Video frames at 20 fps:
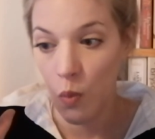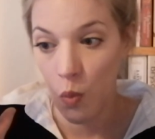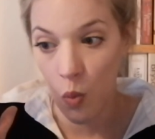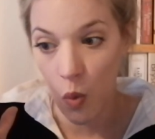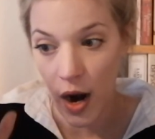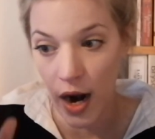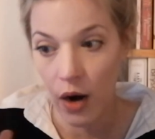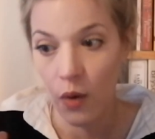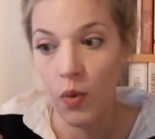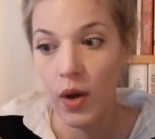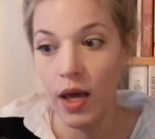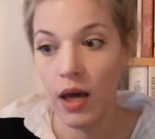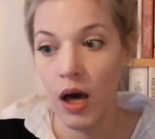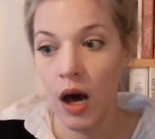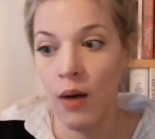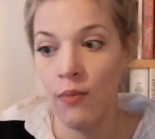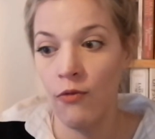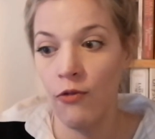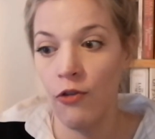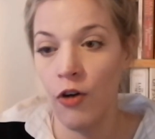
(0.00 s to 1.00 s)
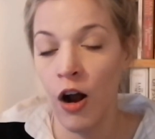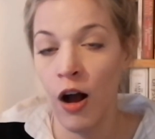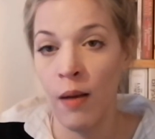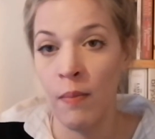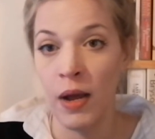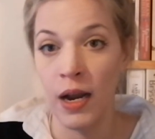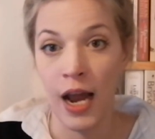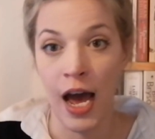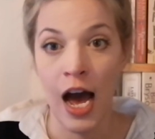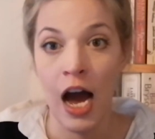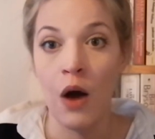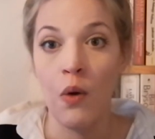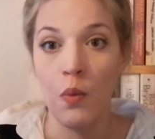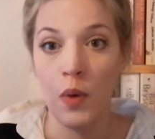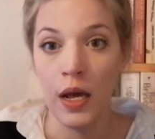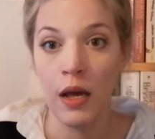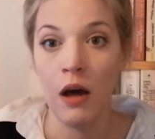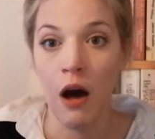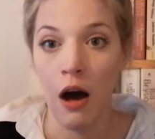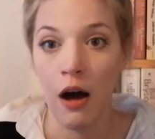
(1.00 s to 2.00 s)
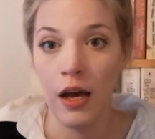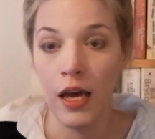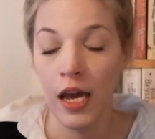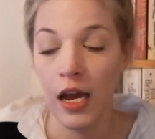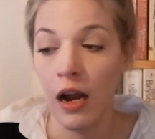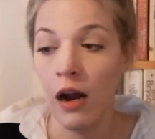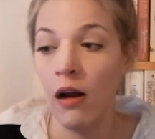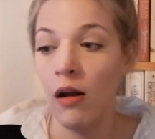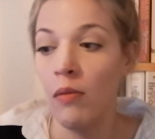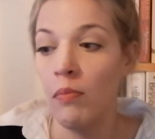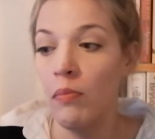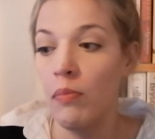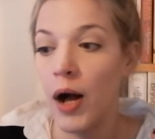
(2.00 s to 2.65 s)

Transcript: where we come from and how we got here.